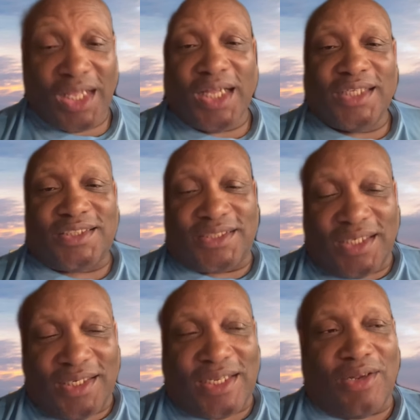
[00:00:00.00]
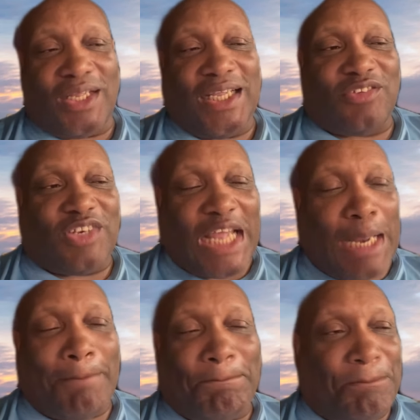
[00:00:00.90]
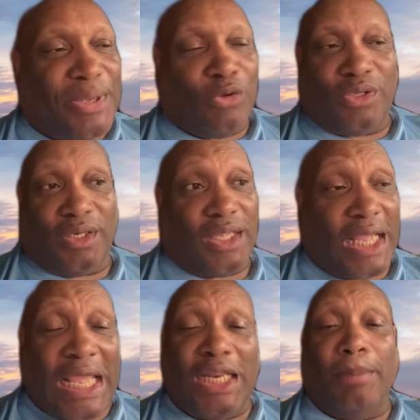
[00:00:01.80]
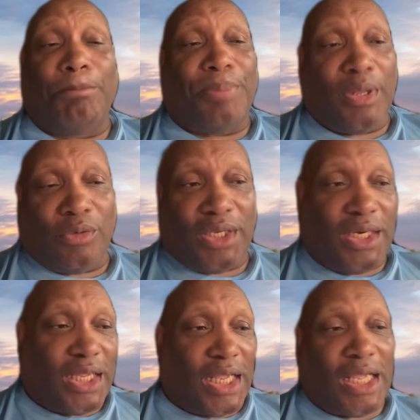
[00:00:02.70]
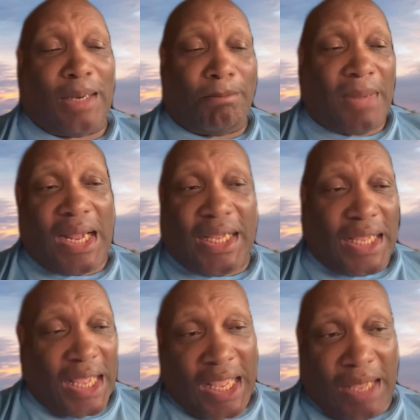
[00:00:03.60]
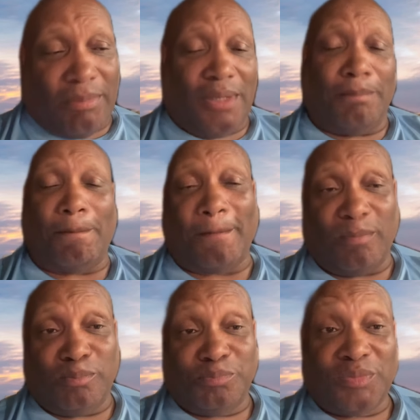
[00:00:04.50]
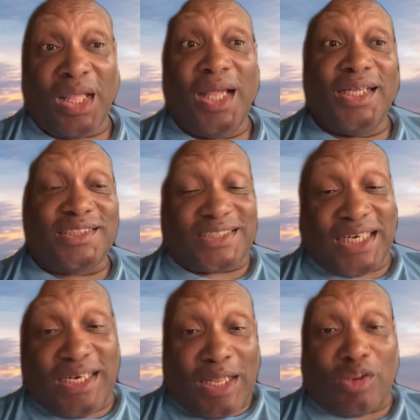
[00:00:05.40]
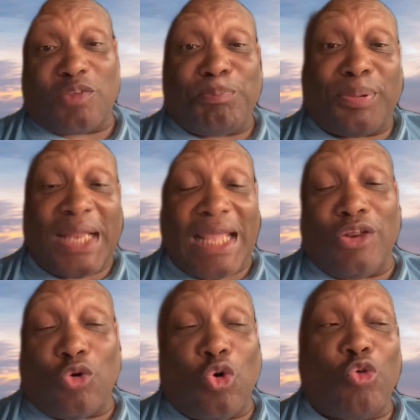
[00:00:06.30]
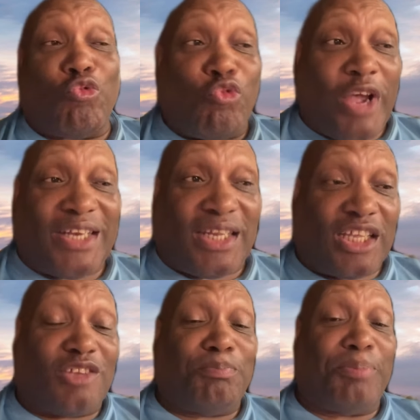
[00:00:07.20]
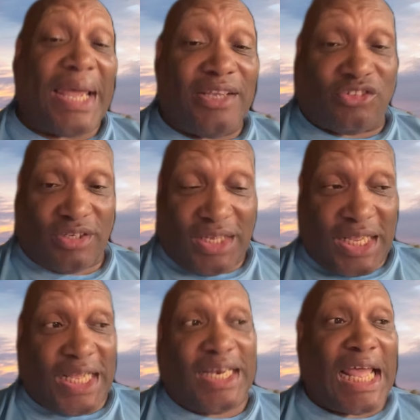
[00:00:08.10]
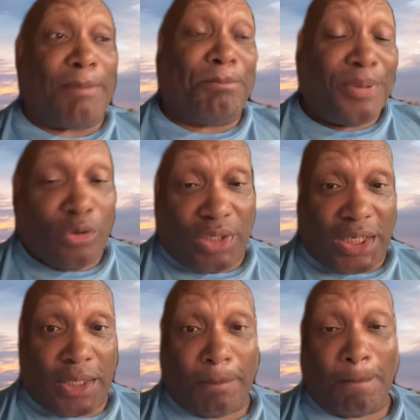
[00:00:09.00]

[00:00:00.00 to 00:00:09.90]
Citadel is not building any building in Miami. Citadel is planning on renting space in that building